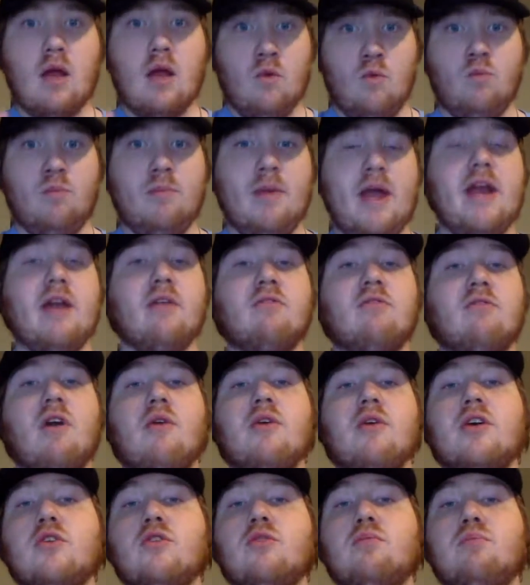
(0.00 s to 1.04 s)
made a
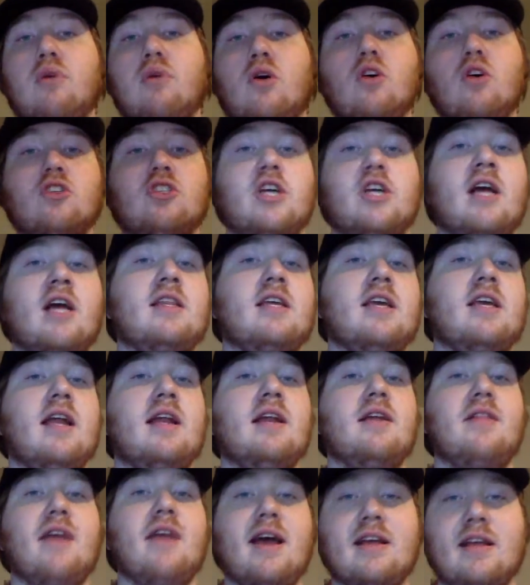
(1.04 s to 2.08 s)
very good push at the end
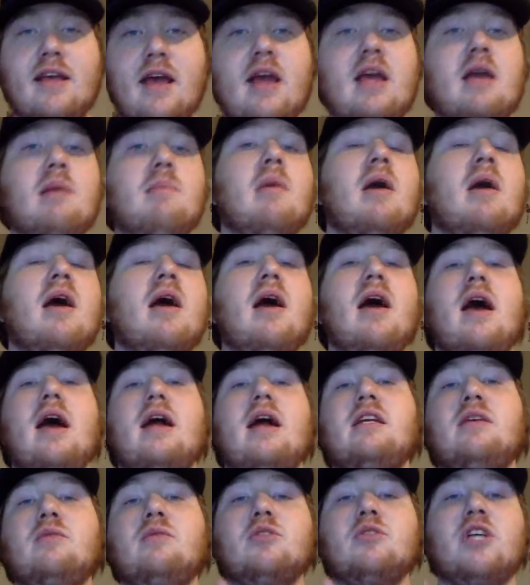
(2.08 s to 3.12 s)
of that game,
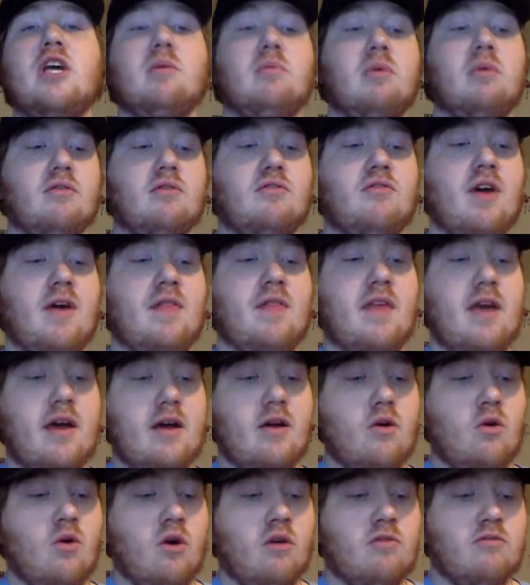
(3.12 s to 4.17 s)
and he was able to fend that
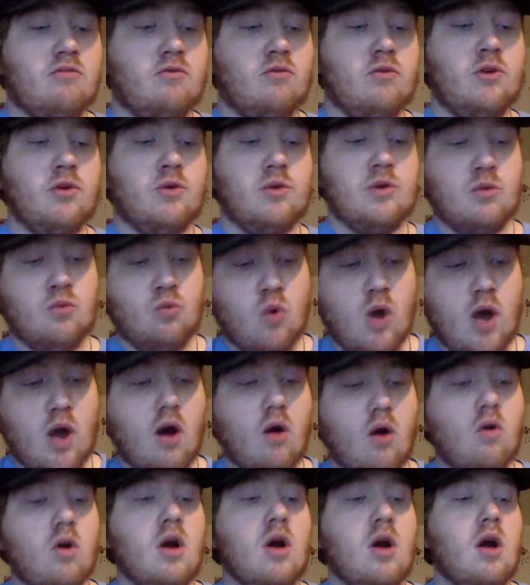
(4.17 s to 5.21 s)
off really
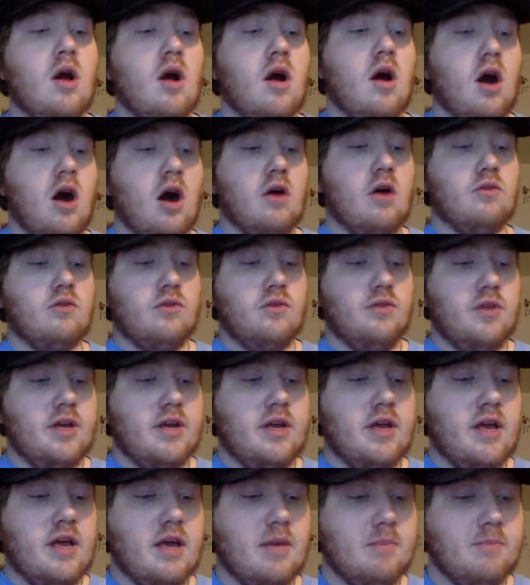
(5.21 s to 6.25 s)
well. Other than
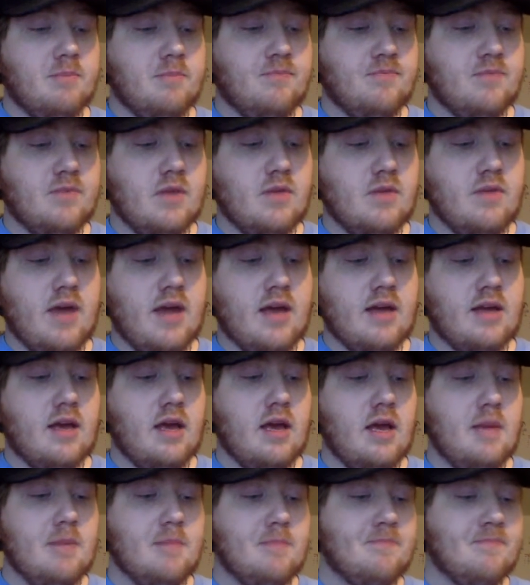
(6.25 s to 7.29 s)
him in that
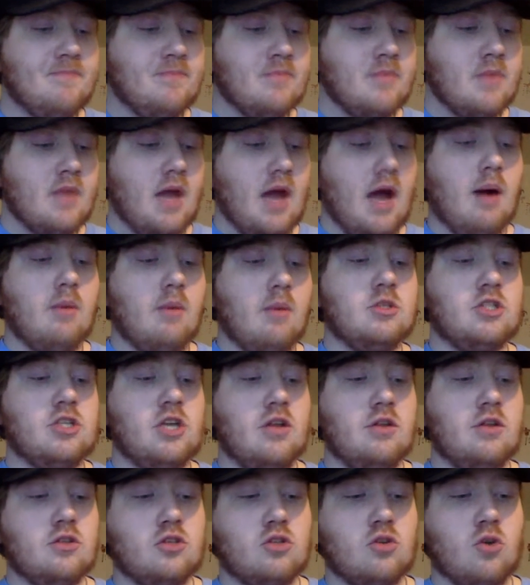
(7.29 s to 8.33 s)
game, I would
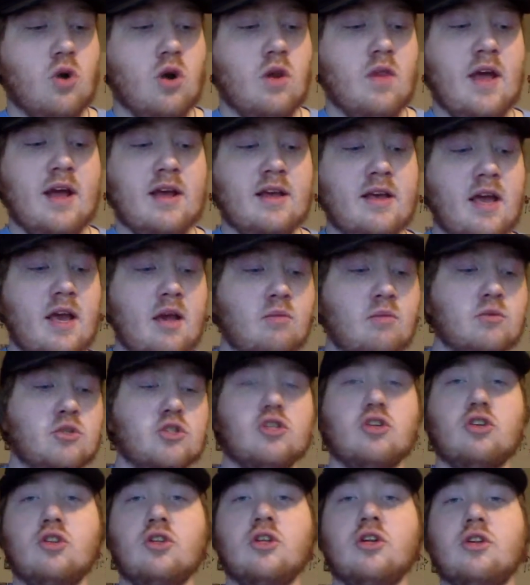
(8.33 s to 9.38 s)
say the star of that game was
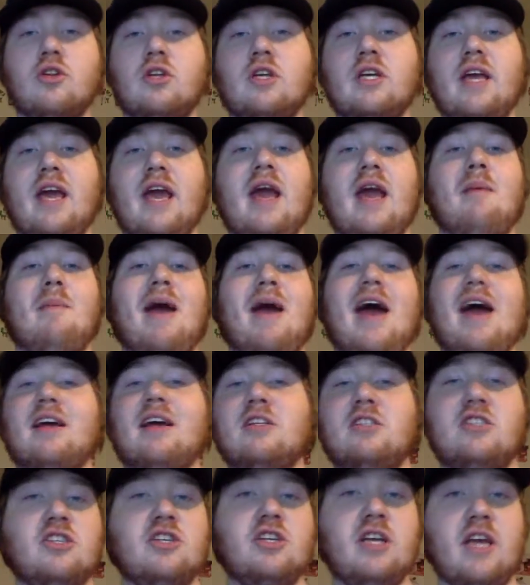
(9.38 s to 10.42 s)
clearly Cam
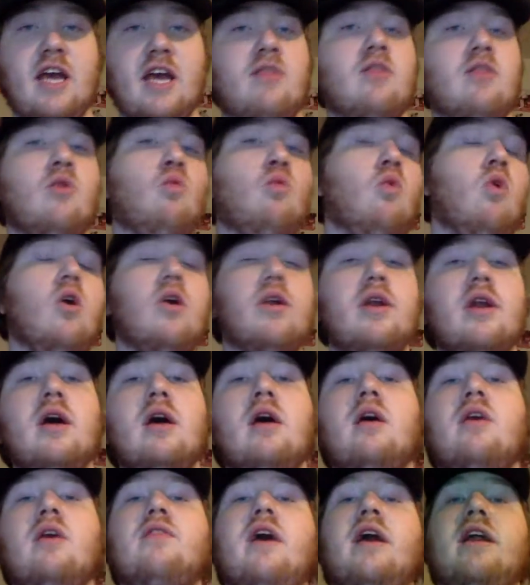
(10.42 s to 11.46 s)
Atkinson. He had the one
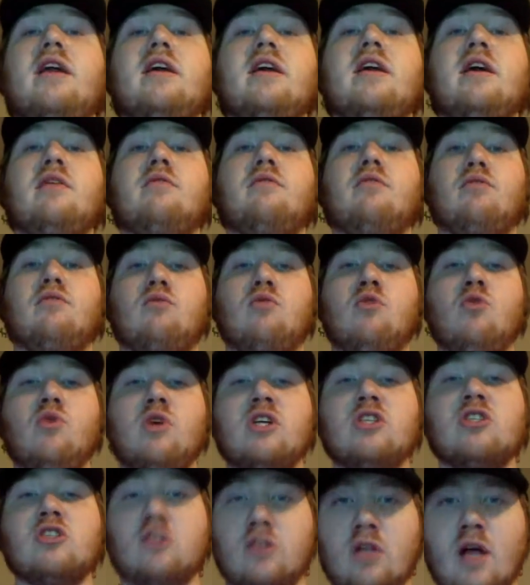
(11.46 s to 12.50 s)
that he hit through
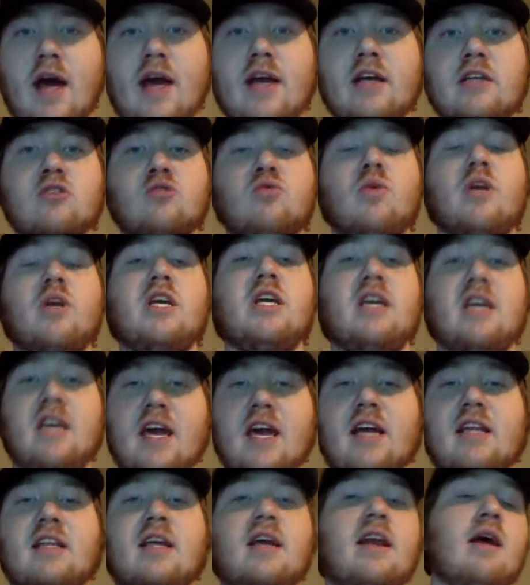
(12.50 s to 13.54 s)
his legs when he
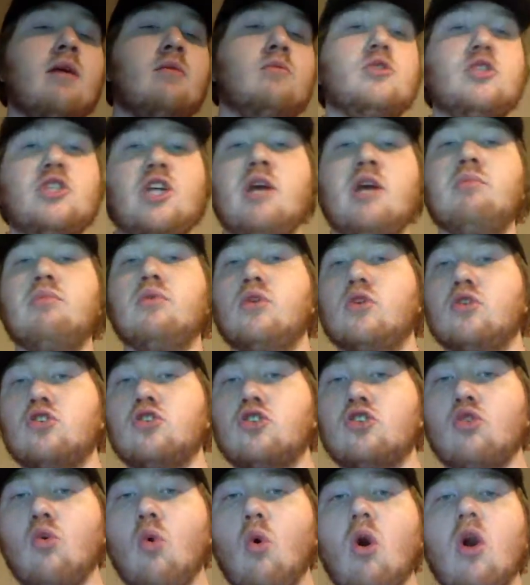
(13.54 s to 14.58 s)
kicked it and was able to
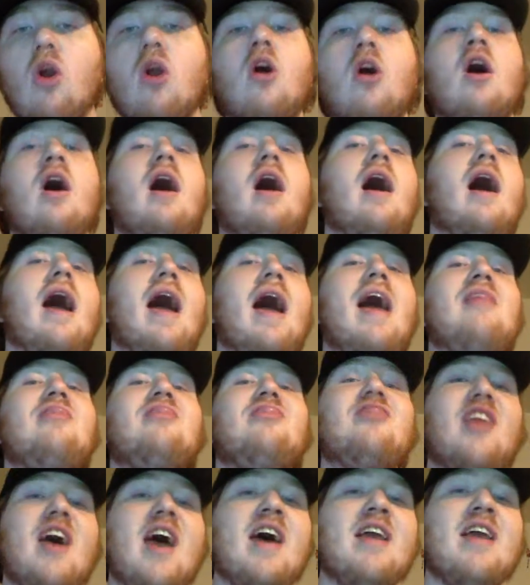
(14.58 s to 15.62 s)
score.
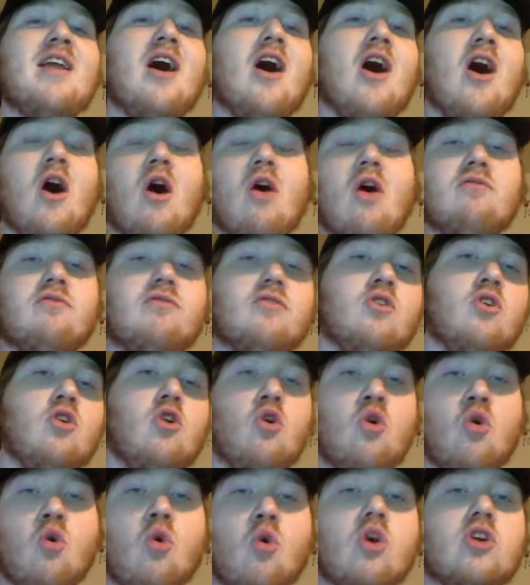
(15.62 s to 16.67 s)
And then, of
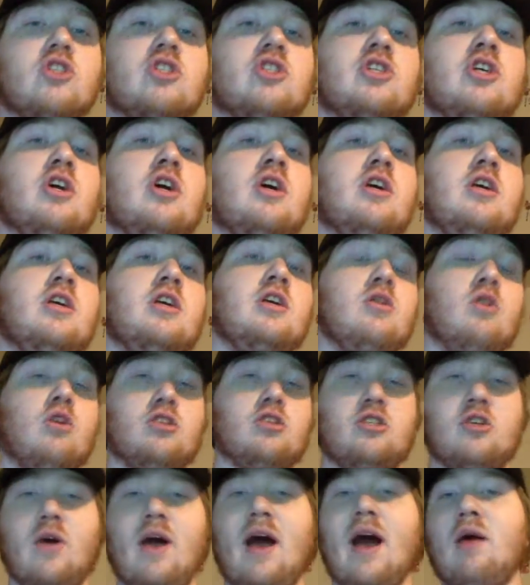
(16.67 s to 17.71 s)
course, he
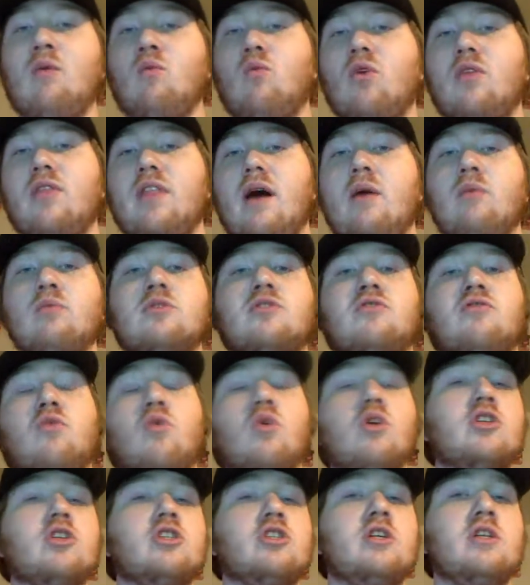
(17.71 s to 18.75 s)
also had one that was
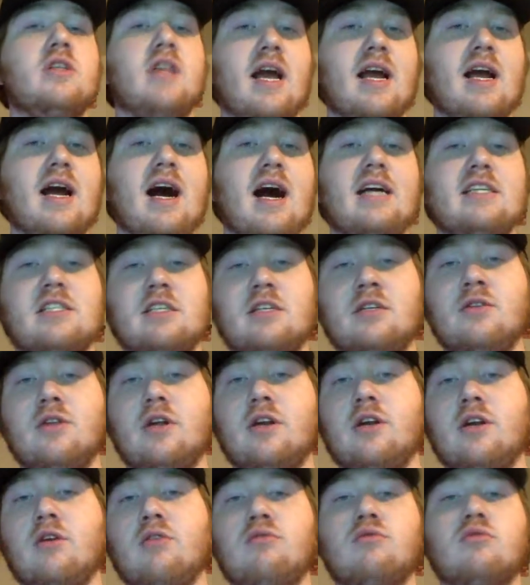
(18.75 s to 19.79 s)
fortunate that Koskinen let
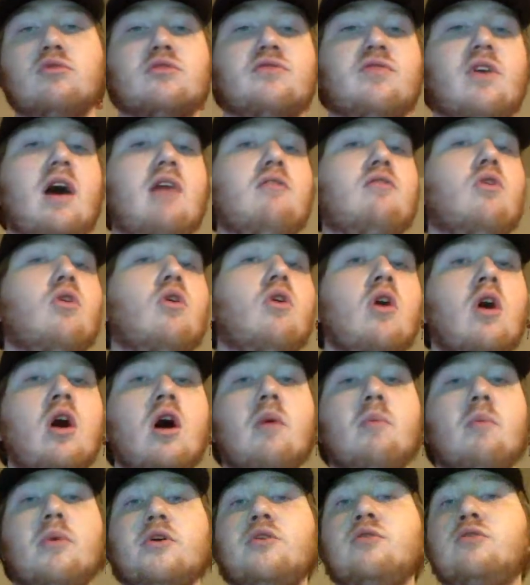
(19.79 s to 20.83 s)
it go through his 5-hole,
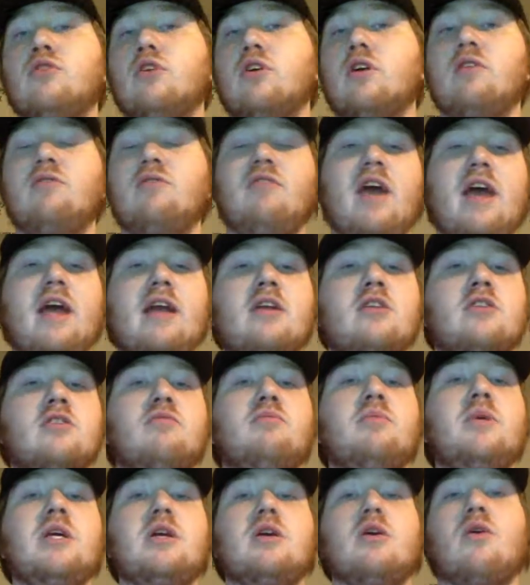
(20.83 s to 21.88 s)
but you took advantage of
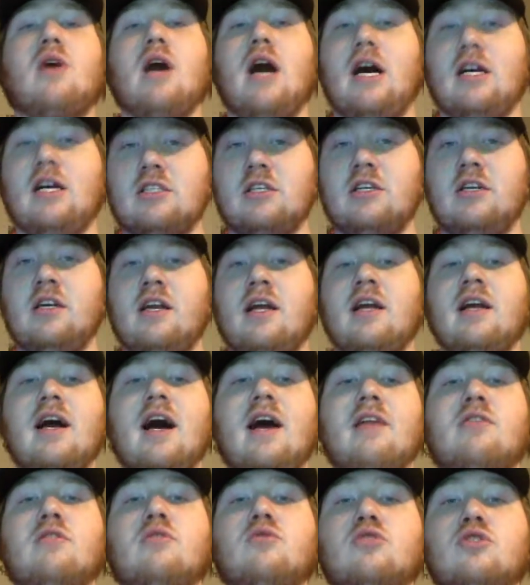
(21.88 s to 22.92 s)
Mikko Koskinen and
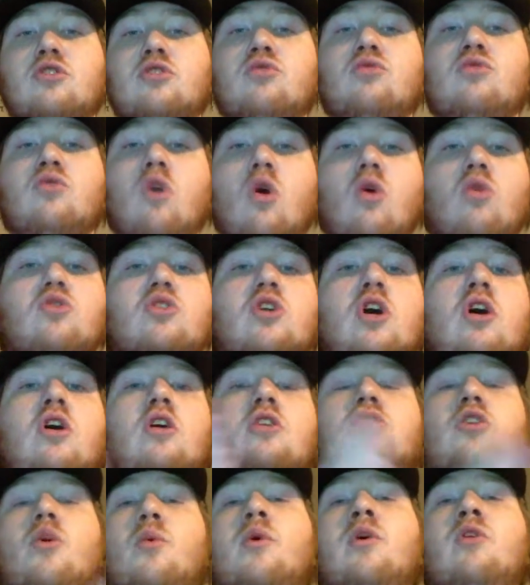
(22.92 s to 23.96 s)
got those 2 goals.
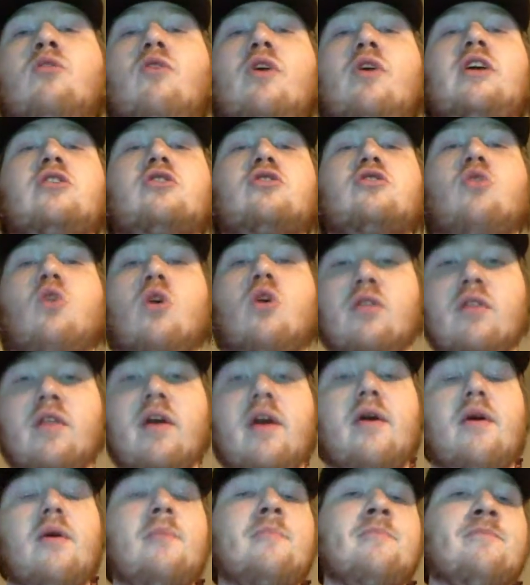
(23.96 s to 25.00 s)
So a great start
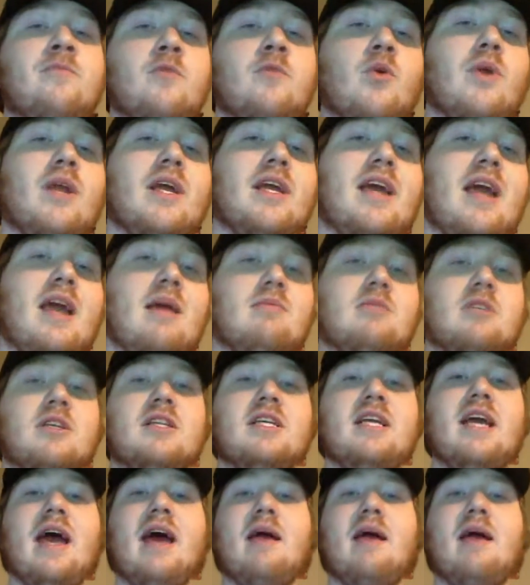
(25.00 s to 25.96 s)
there when it came to the